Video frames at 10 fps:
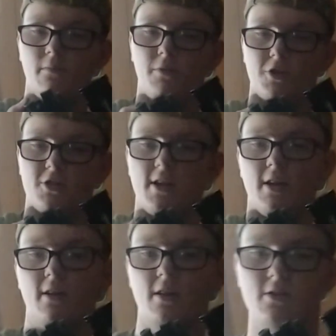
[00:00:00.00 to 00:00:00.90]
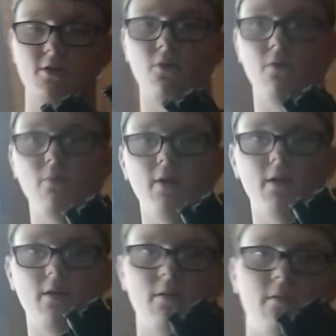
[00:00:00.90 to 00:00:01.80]
Push that in all the
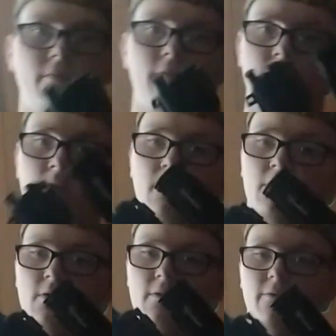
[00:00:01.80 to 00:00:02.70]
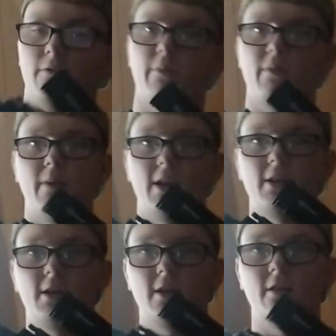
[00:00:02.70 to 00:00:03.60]
way, flip it back
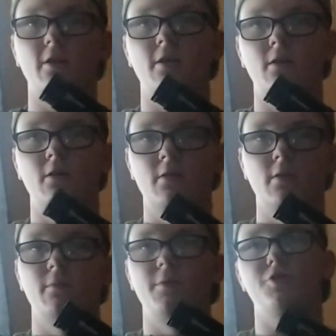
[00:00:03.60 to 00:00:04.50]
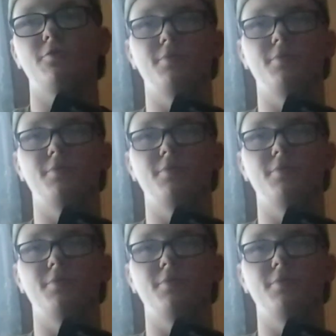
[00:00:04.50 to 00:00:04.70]
together, push your